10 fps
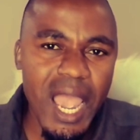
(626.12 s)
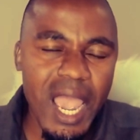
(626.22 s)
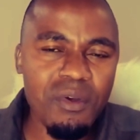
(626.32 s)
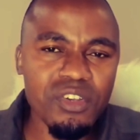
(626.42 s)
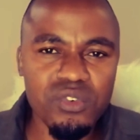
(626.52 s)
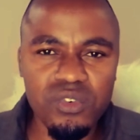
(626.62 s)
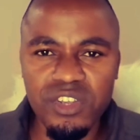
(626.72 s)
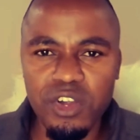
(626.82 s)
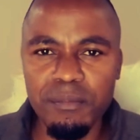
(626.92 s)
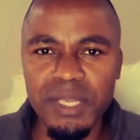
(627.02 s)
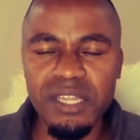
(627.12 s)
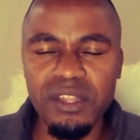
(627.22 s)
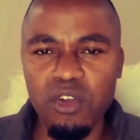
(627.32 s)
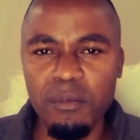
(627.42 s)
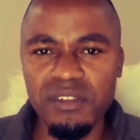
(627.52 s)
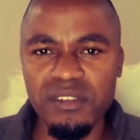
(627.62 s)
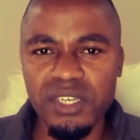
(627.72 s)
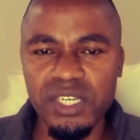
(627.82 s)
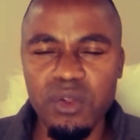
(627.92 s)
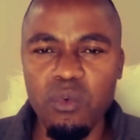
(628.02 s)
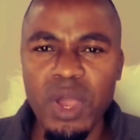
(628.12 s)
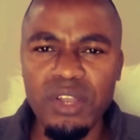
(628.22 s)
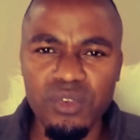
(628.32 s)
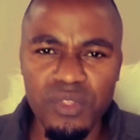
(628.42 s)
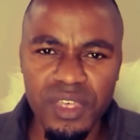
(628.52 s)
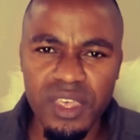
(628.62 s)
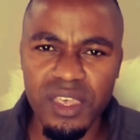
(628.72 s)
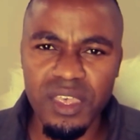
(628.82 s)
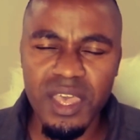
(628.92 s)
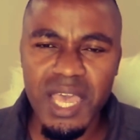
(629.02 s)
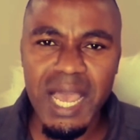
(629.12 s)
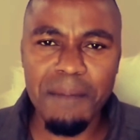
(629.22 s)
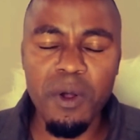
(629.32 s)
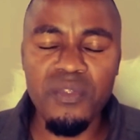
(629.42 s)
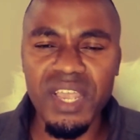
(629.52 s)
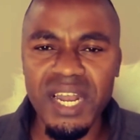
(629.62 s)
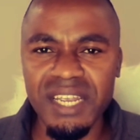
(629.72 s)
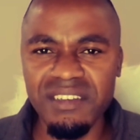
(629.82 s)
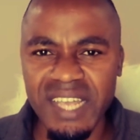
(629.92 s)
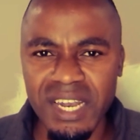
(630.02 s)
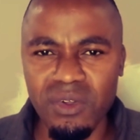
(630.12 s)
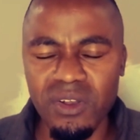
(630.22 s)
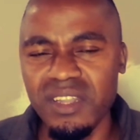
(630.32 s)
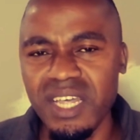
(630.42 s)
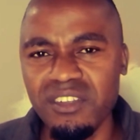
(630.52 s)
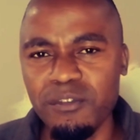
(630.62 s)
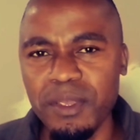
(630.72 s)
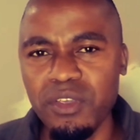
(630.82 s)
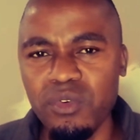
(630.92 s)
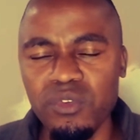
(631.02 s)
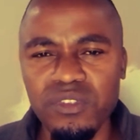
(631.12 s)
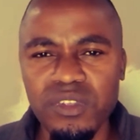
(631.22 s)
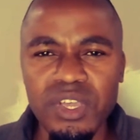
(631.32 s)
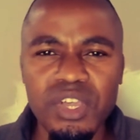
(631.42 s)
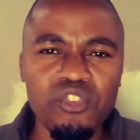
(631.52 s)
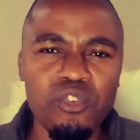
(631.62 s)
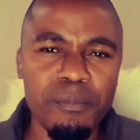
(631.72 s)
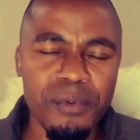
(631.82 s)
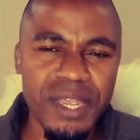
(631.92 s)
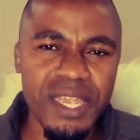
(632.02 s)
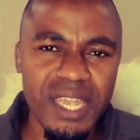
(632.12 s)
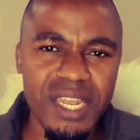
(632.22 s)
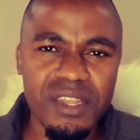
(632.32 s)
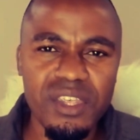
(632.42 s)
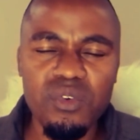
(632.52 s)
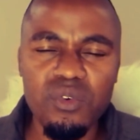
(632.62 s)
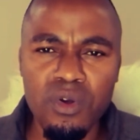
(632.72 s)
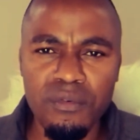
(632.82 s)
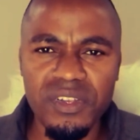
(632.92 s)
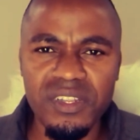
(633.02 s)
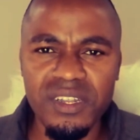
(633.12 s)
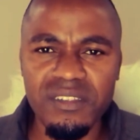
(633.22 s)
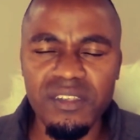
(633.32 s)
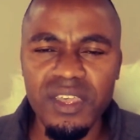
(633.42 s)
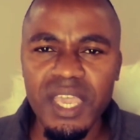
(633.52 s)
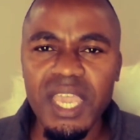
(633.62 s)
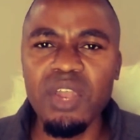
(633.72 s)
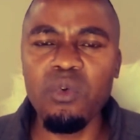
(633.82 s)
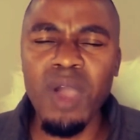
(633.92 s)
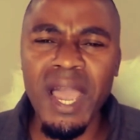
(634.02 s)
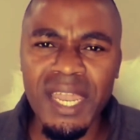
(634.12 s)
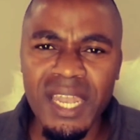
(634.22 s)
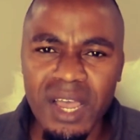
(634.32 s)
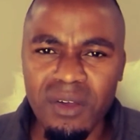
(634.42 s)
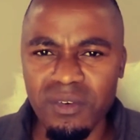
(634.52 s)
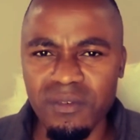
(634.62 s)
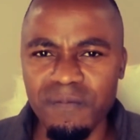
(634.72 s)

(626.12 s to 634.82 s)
I want you to tell me in the comment section, what do you think about the criterion that is being used to bring in the new war veterans, and why now?